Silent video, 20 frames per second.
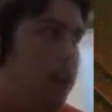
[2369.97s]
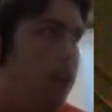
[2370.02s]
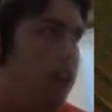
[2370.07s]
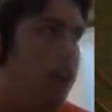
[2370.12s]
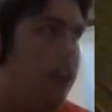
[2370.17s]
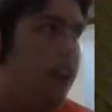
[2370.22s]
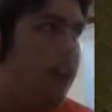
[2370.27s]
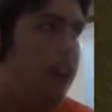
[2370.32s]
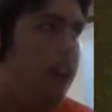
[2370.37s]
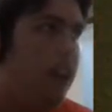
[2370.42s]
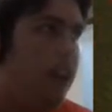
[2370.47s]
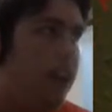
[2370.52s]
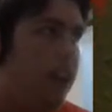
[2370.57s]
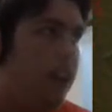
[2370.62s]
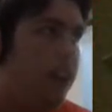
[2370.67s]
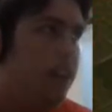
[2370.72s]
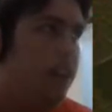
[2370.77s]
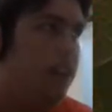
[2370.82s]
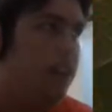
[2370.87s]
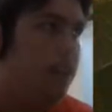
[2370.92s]
It
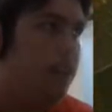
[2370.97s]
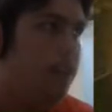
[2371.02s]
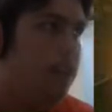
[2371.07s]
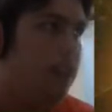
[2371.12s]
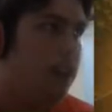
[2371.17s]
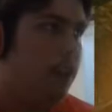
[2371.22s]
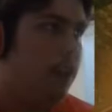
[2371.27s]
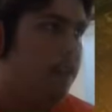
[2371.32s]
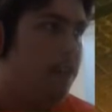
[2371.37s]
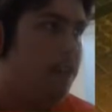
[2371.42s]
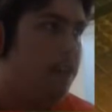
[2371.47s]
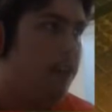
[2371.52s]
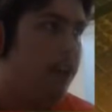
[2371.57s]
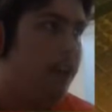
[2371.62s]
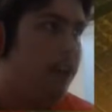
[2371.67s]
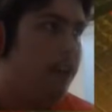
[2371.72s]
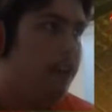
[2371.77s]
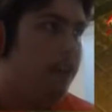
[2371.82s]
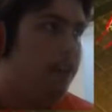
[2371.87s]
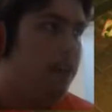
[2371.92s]
is, the lever's
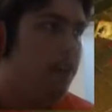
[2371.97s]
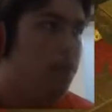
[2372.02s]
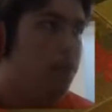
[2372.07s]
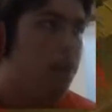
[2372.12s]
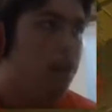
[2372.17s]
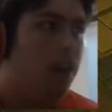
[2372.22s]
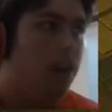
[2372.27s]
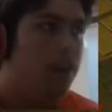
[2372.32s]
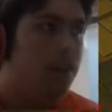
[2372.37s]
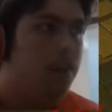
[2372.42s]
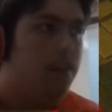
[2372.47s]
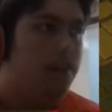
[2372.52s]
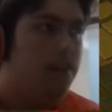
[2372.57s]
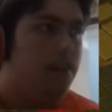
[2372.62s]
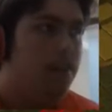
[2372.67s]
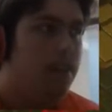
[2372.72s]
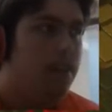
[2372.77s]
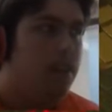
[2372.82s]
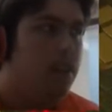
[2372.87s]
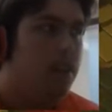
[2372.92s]
right here on the wall,
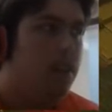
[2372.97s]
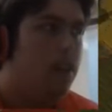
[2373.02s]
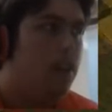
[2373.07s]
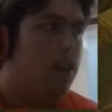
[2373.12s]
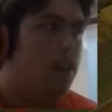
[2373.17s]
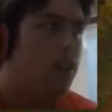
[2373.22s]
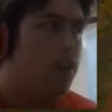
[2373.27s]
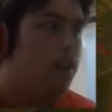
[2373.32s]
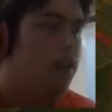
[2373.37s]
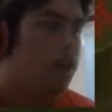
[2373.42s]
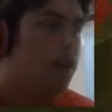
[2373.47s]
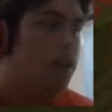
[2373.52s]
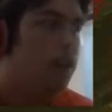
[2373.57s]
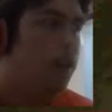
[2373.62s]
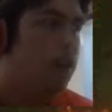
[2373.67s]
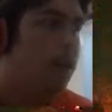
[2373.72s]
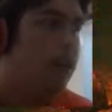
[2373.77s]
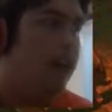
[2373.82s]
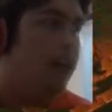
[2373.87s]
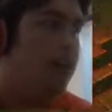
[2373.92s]

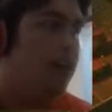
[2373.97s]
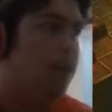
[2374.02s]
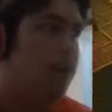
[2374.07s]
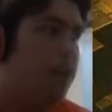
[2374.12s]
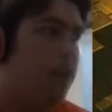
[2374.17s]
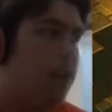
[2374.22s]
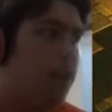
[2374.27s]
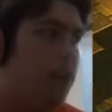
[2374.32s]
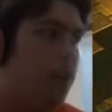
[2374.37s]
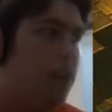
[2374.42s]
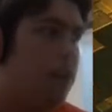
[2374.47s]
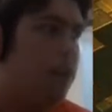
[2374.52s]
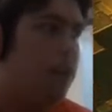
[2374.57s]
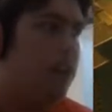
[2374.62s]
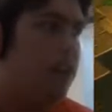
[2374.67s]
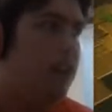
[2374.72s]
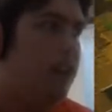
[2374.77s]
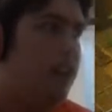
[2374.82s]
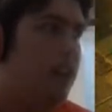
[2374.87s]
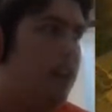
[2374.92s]
next to where the golden
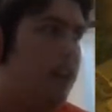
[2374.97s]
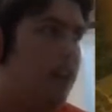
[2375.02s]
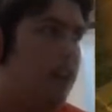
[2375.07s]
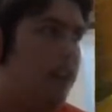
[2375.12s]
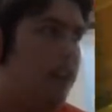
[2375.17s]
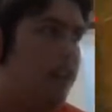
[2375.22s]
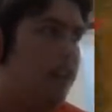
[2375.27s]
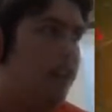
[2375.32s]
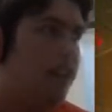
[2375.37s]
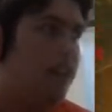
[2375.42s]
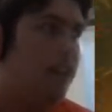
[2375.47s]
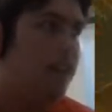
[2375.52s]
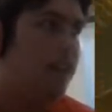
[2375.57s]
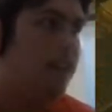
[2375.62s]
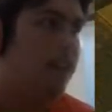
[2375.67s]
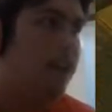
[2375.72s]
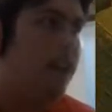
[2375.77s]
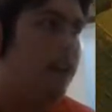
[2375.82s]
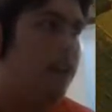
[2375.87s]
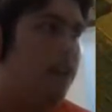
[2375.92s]
key is,
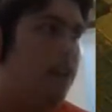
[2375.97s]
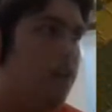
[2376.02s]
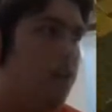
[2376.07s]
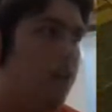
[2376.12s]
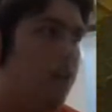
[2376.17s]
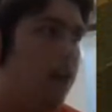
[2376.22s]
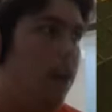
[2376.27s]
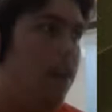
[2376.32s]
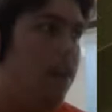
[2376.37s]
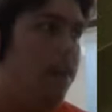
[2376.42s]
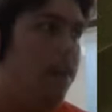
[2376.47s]
right here on the wall.